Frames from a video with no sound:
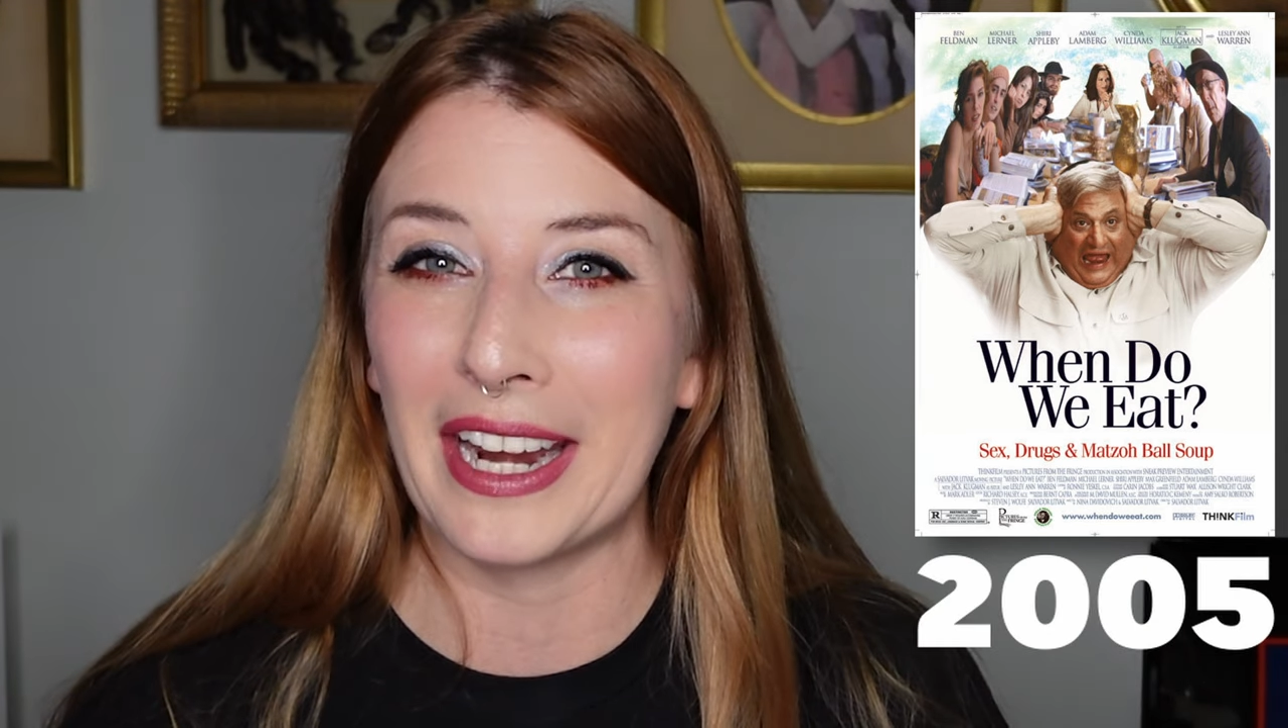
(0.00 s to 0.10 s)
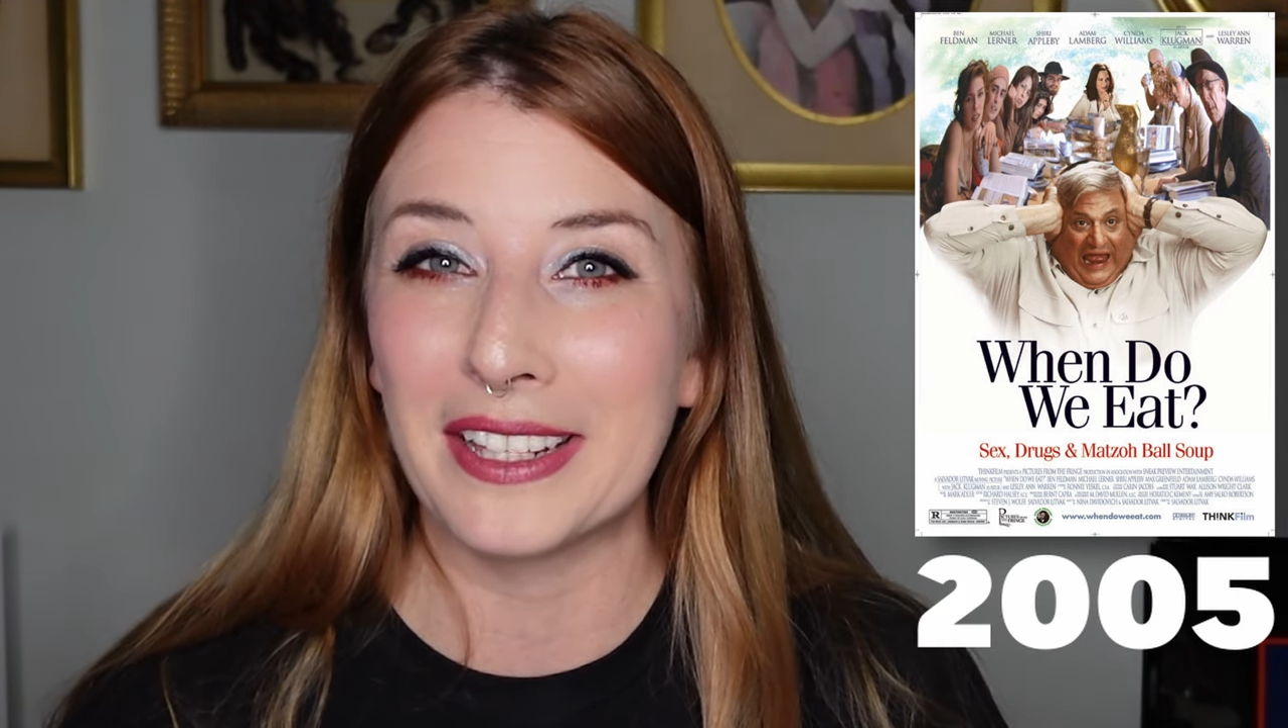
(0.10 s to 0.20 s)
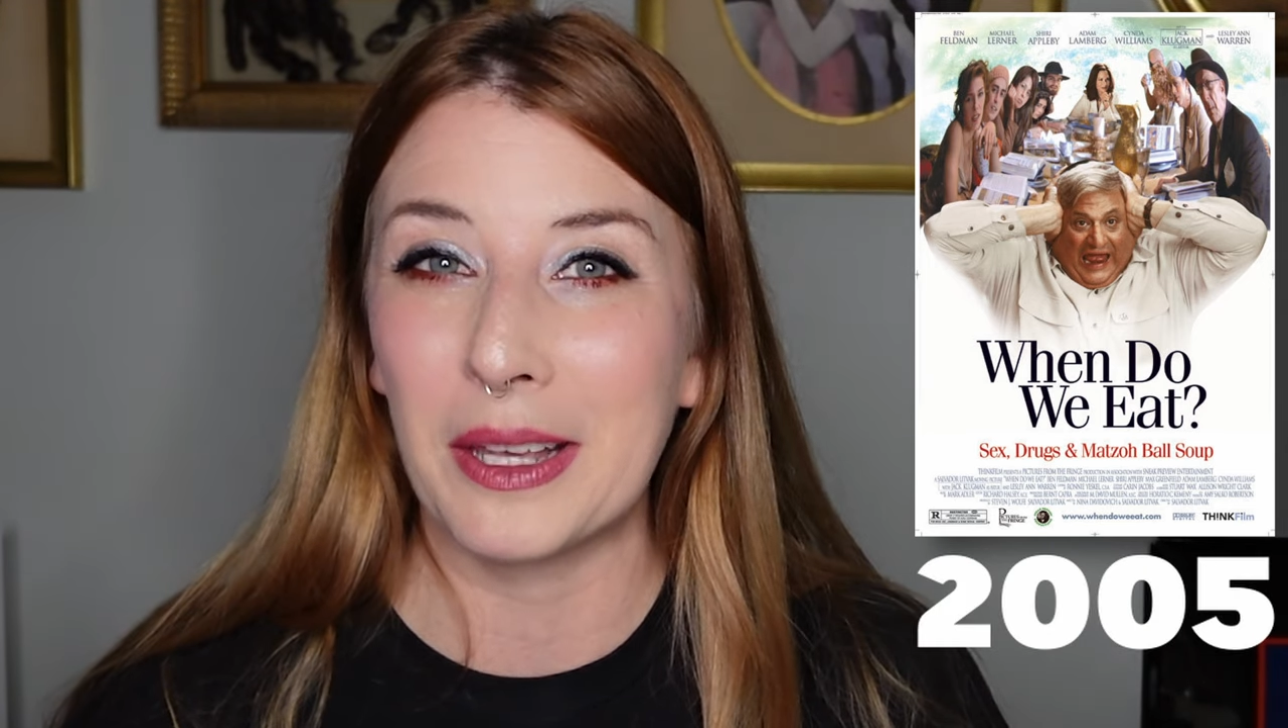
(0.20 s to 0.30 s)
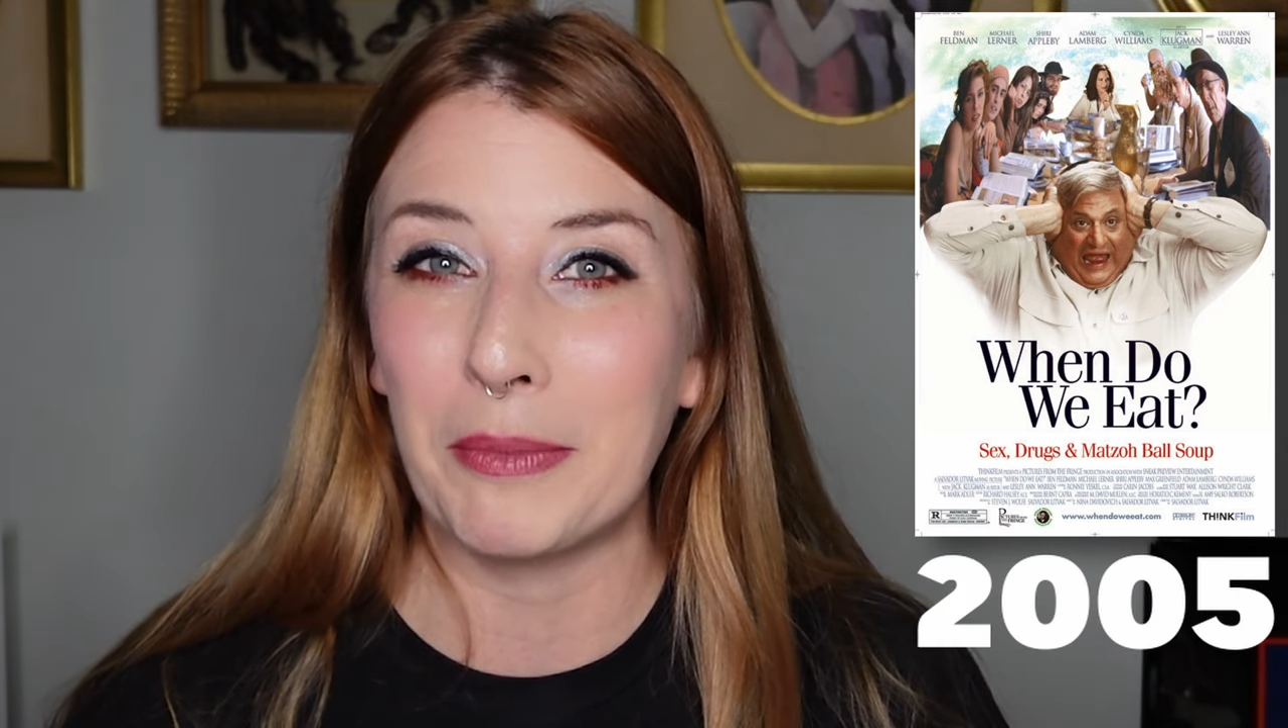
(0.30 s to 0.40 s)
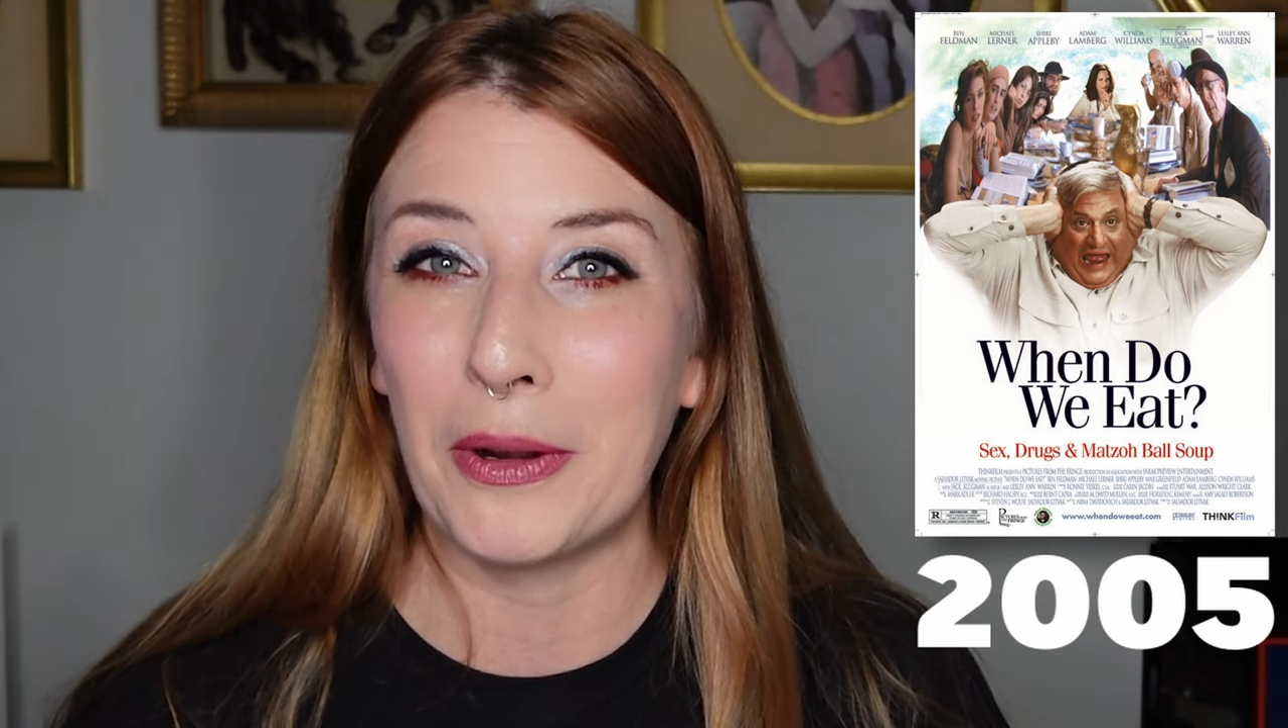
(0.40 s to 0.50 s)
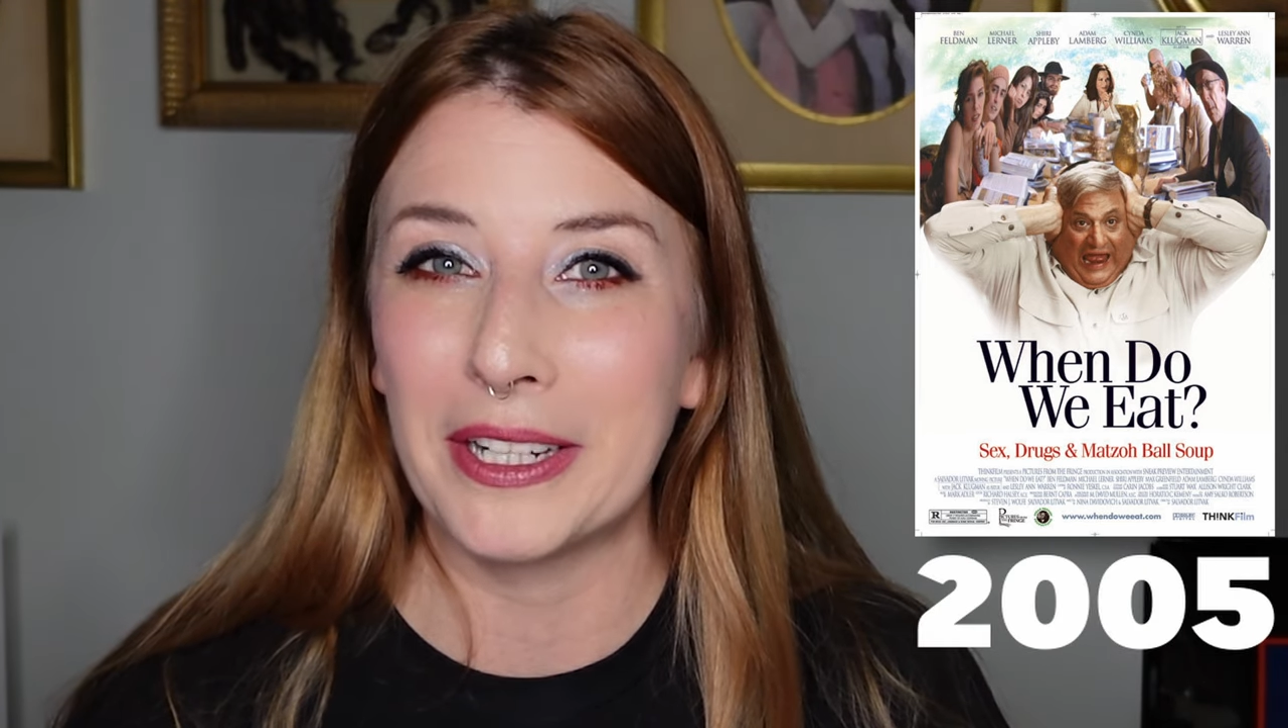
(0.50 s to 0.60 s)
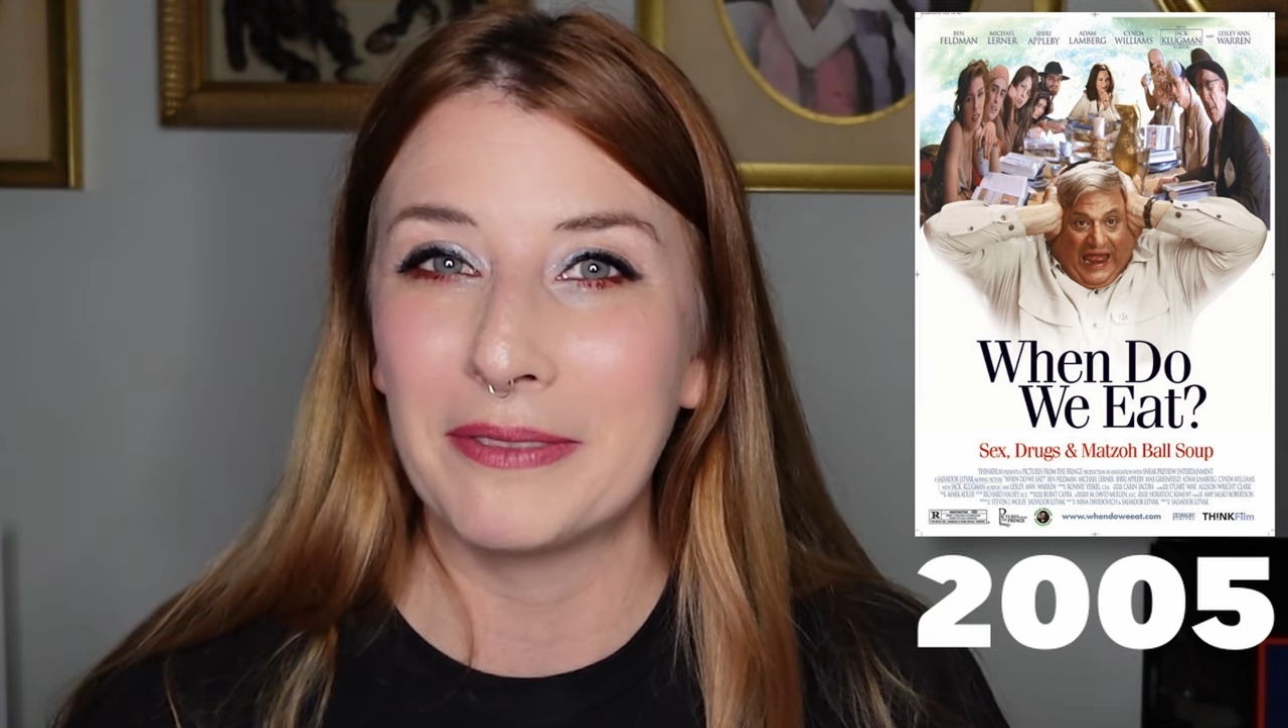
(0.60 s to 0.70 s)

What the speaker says: at some point.